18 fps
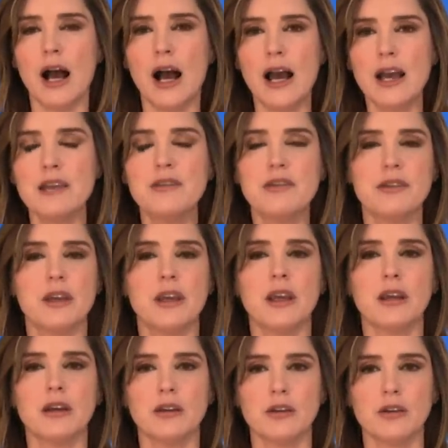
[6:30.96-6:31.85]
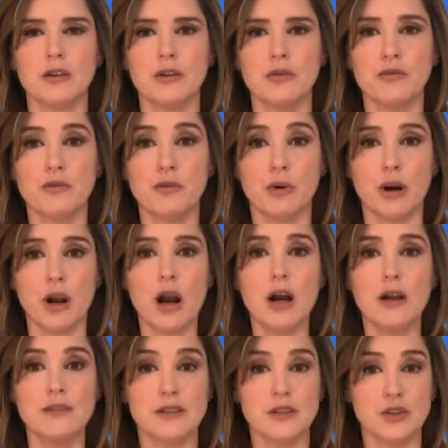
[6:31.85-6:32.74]
I think for
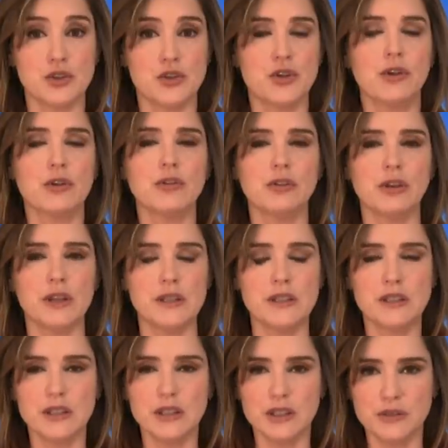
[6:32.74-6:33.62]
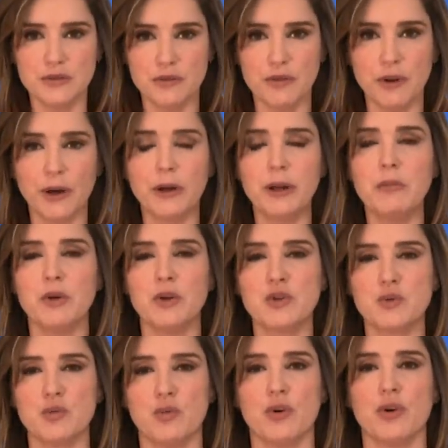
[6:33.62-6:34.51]
us as journalists, it's very
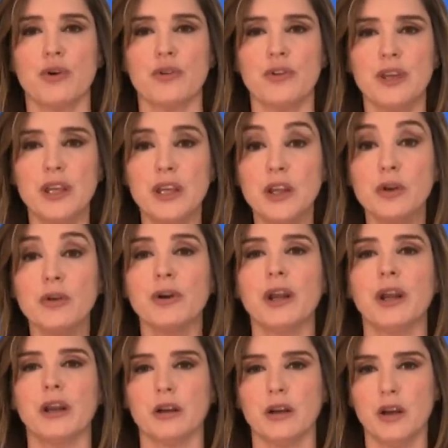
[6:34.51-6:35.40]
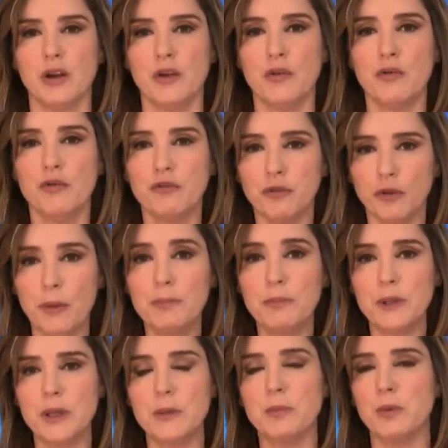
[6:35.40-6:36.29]
much worth hearing
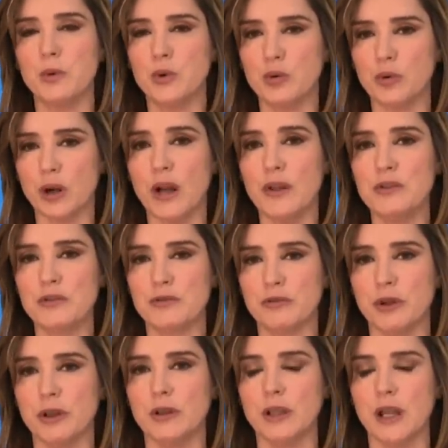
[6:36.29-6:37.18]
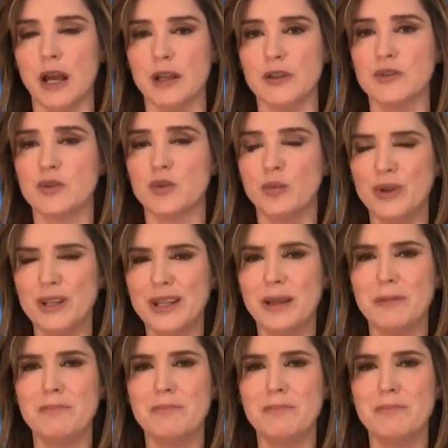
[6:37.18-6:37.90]
from people who are on the front lines so we